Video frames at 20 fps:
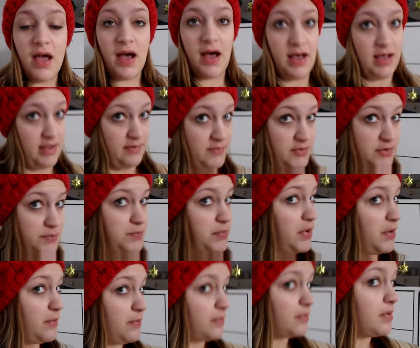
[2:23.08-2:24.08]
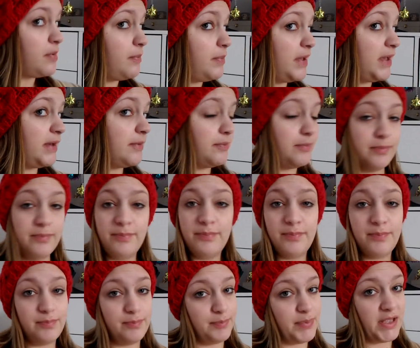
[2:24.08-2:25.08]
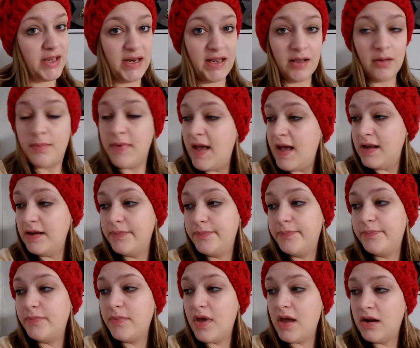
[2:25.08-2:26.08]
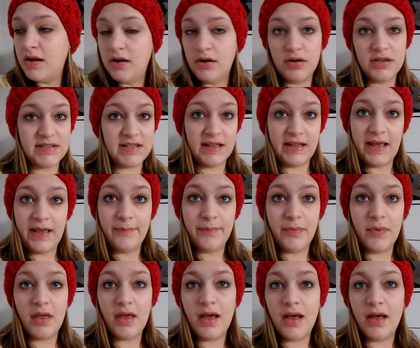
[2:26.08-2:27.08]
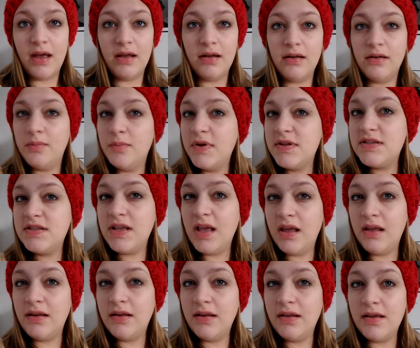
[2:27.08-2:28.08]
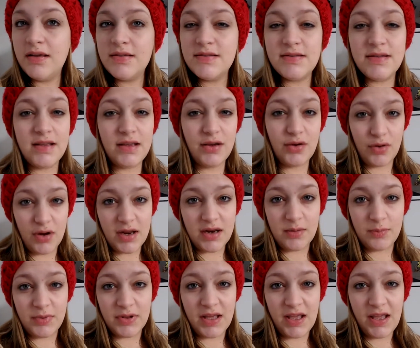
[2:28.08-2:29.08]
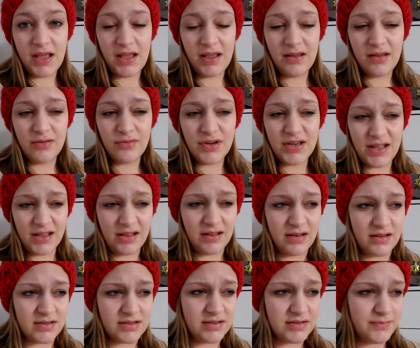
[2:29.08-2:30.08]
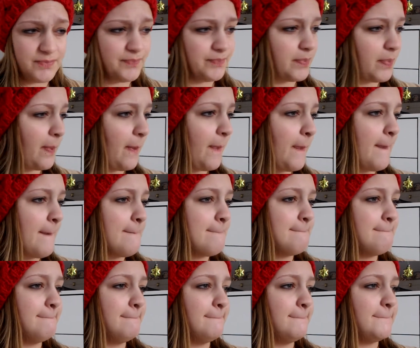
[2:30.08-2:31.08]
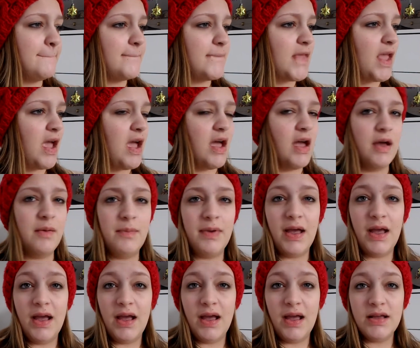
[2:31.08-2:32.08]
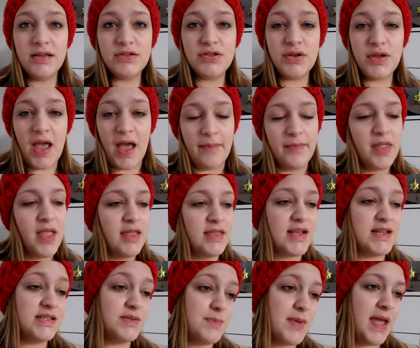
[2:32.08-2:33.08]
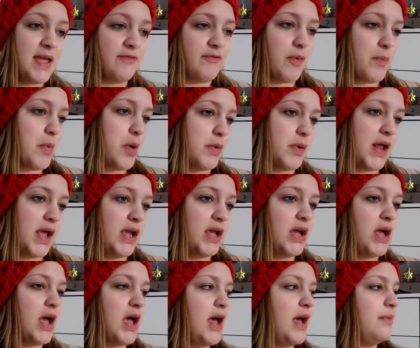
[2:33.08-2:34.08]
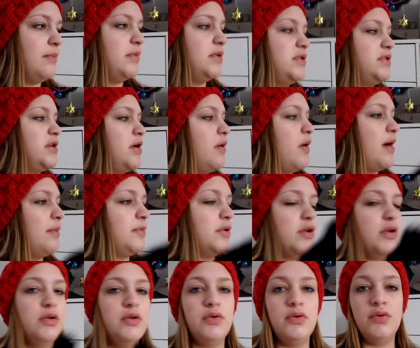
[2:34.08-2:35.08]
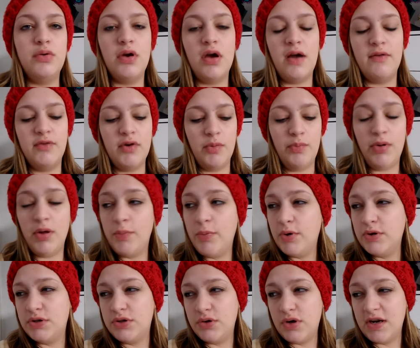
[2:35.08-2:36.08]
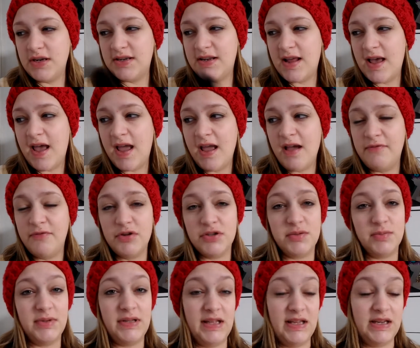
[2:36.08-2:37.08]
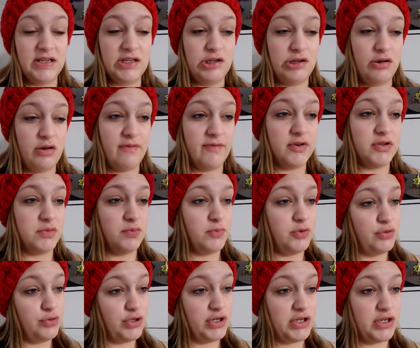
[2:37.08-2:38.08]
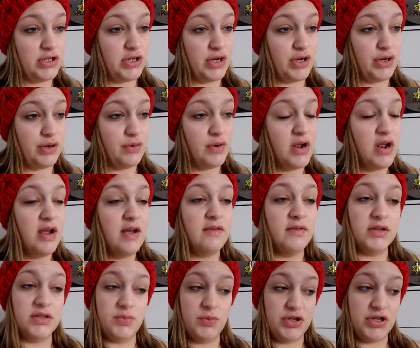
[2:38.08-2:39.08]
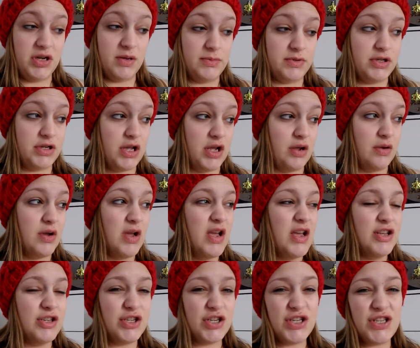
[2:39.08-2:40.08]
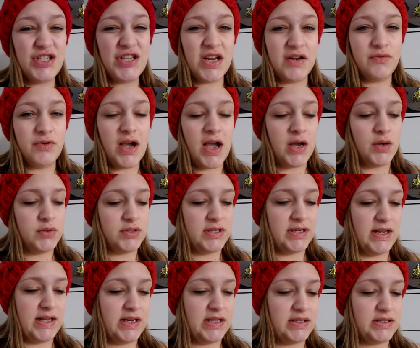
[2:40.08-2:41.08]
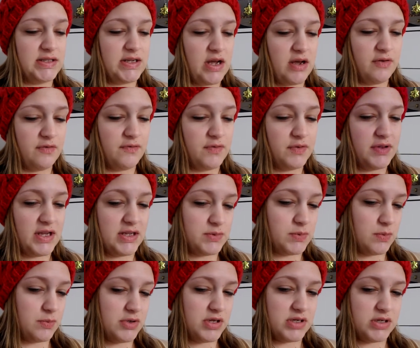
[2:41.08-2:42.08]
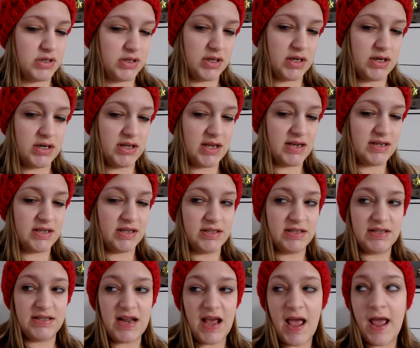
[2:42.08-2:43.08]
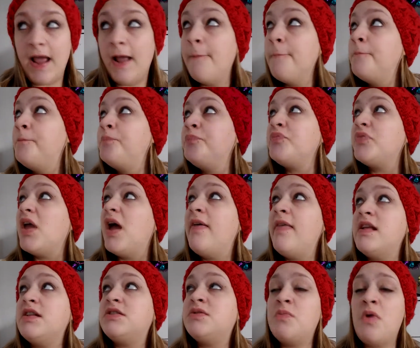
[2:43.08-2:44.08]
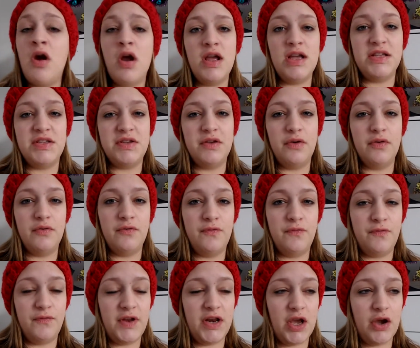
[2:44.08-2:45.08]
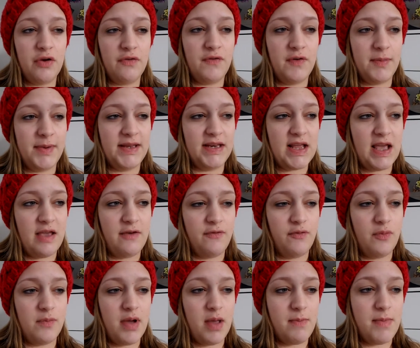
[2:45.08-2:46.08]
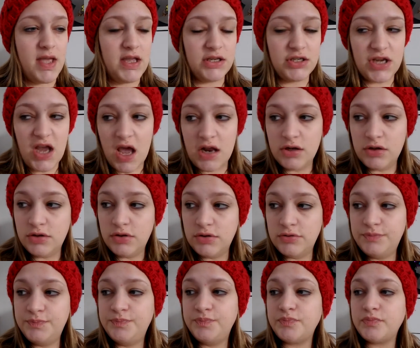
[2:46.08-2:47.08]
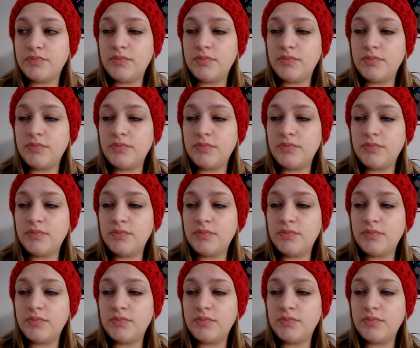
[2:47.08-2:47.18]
I've just put a big beanie on my head and I look silly and my skin is incredibly ridiculous. Um, so yeah, that's me for moaning. Um, so I'm going to, I've got a blog post to write today, I've got some cleaning to do, I've got some laundry to do, I've got some washing up to do, just general house cleaning stuff, that's what I'm going to get done today and then tomorrow is video filming day for my main channel.